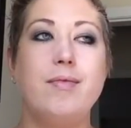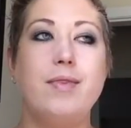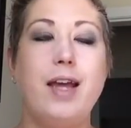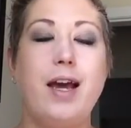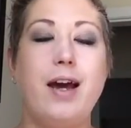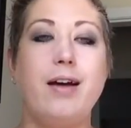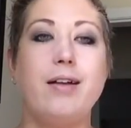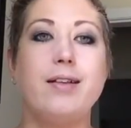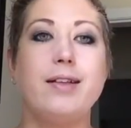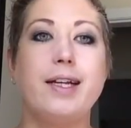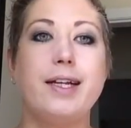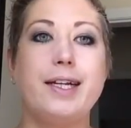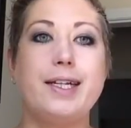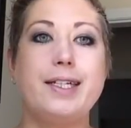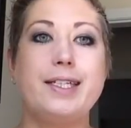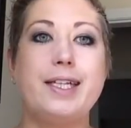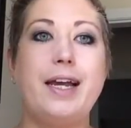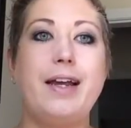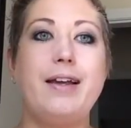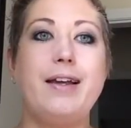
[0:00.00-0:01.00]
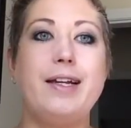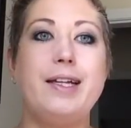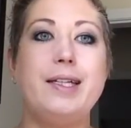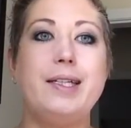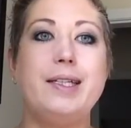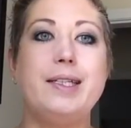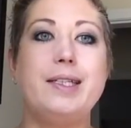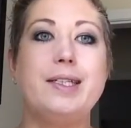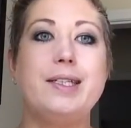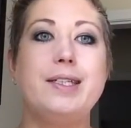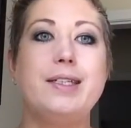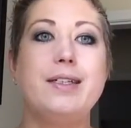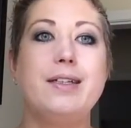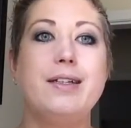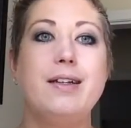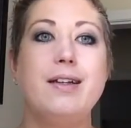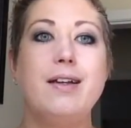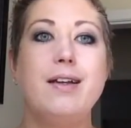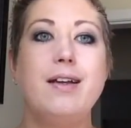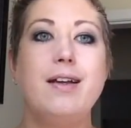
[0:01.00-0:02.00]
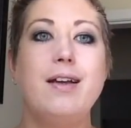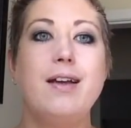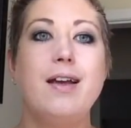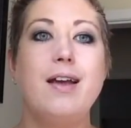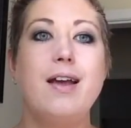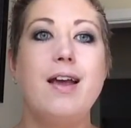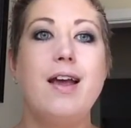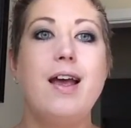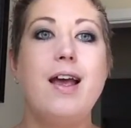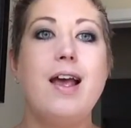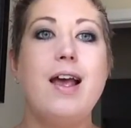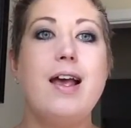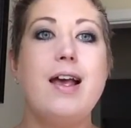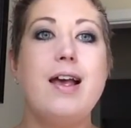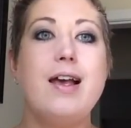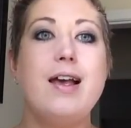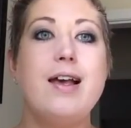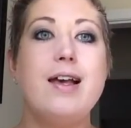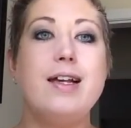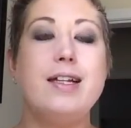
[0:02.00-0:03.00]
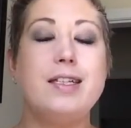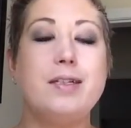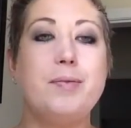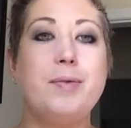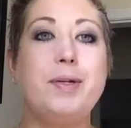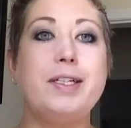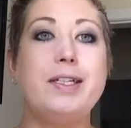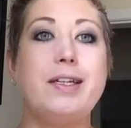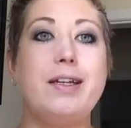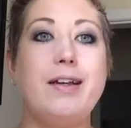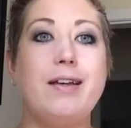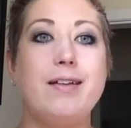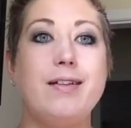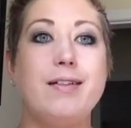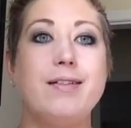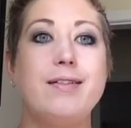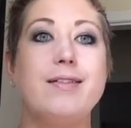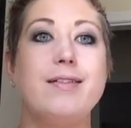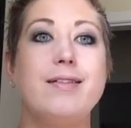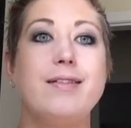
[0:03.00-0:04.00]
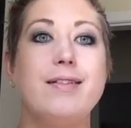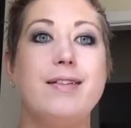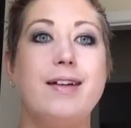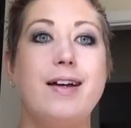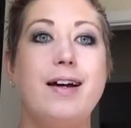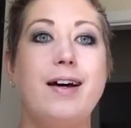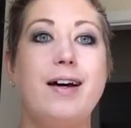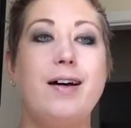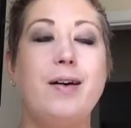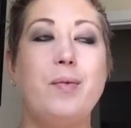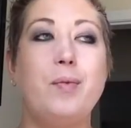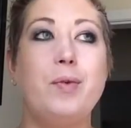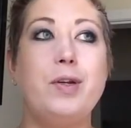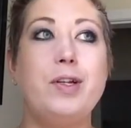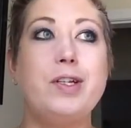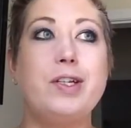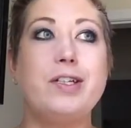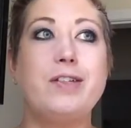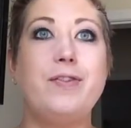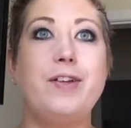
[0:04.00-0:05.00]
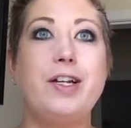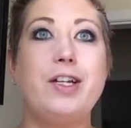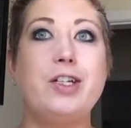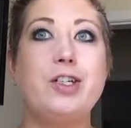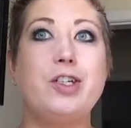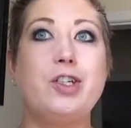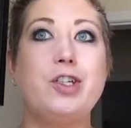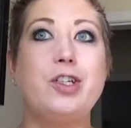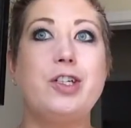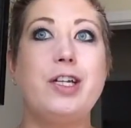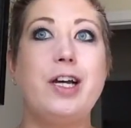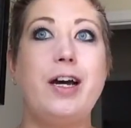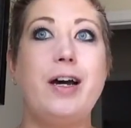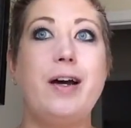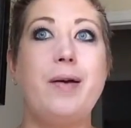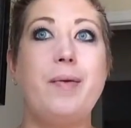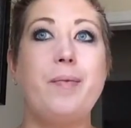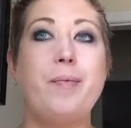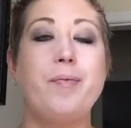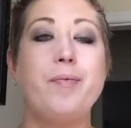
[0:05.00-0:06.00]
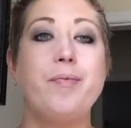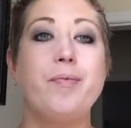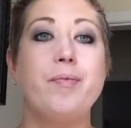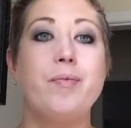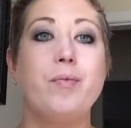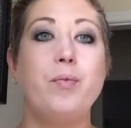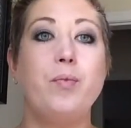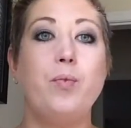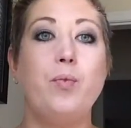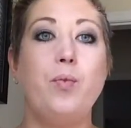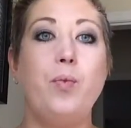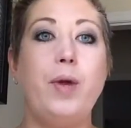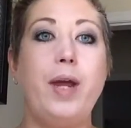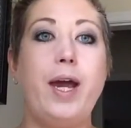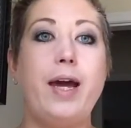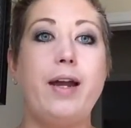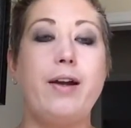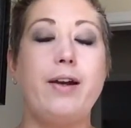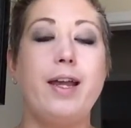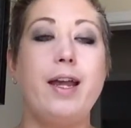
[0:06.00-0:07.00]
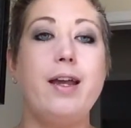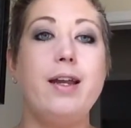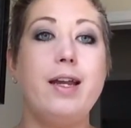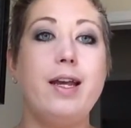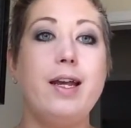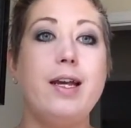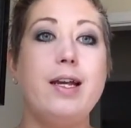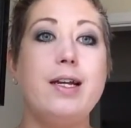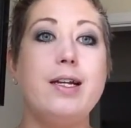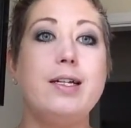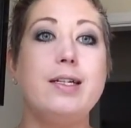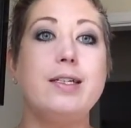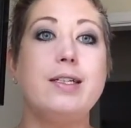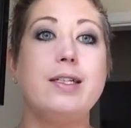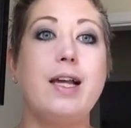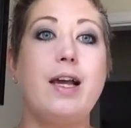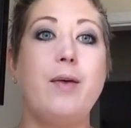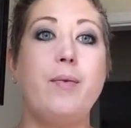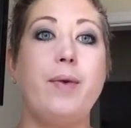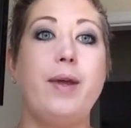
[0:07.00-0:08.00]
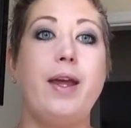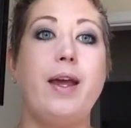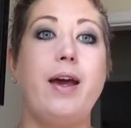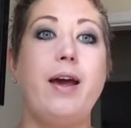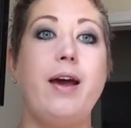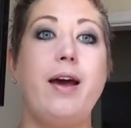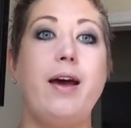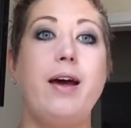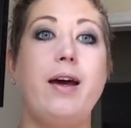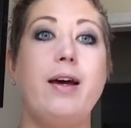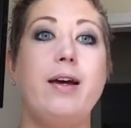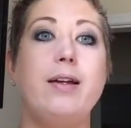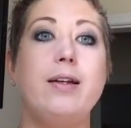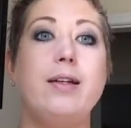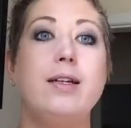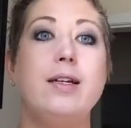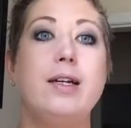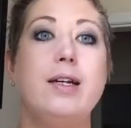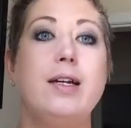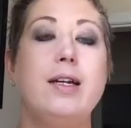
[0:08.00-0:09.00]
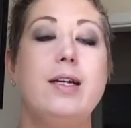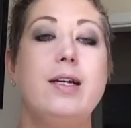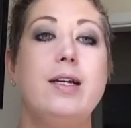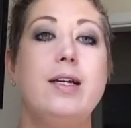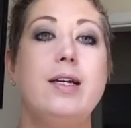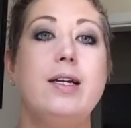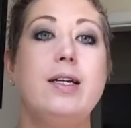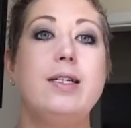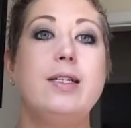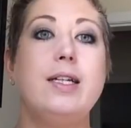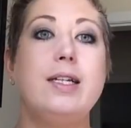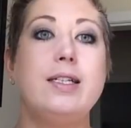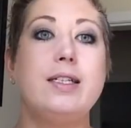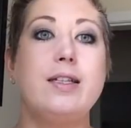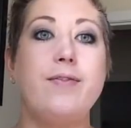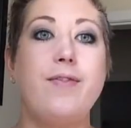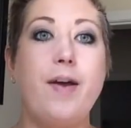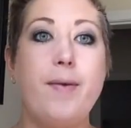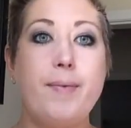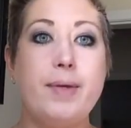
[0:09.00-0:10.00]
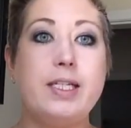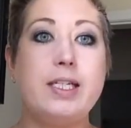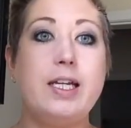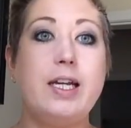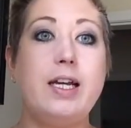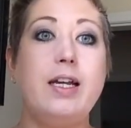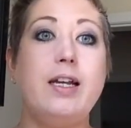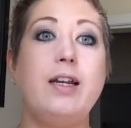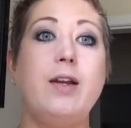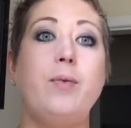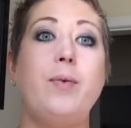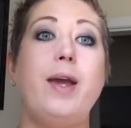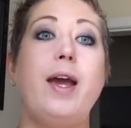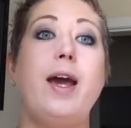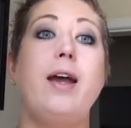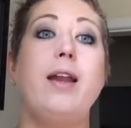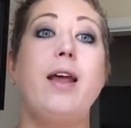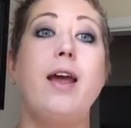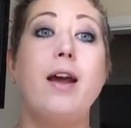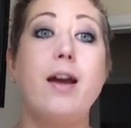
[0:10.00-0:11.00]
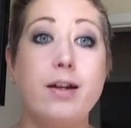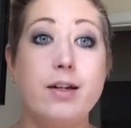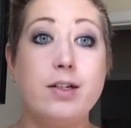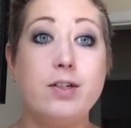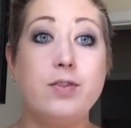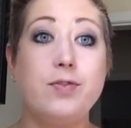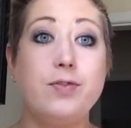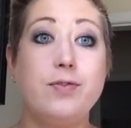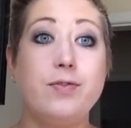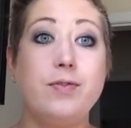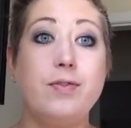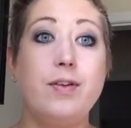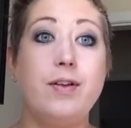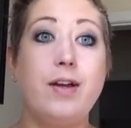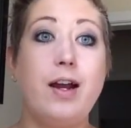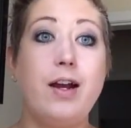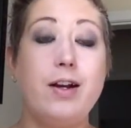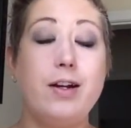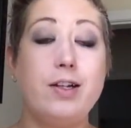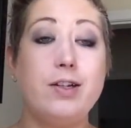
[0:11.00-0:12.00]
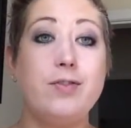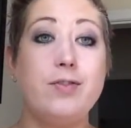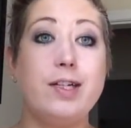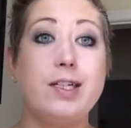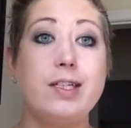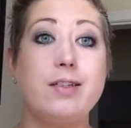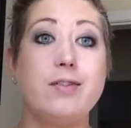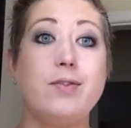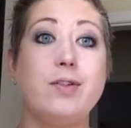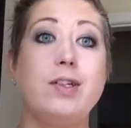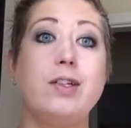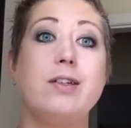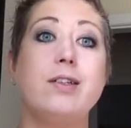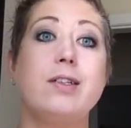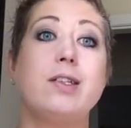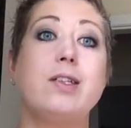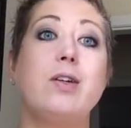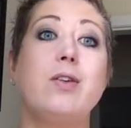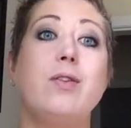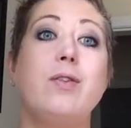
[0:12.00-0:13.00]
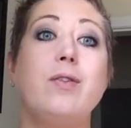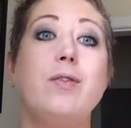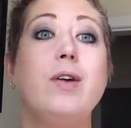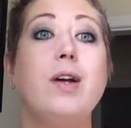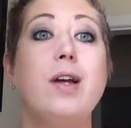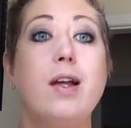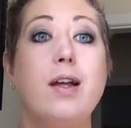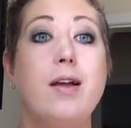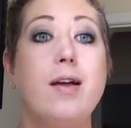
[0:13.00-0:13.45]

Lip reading: yeah, like I say, it's busy. We just finished, we had our K-Days, and we had Taste of Edmonton, and we had Heritage Festival. So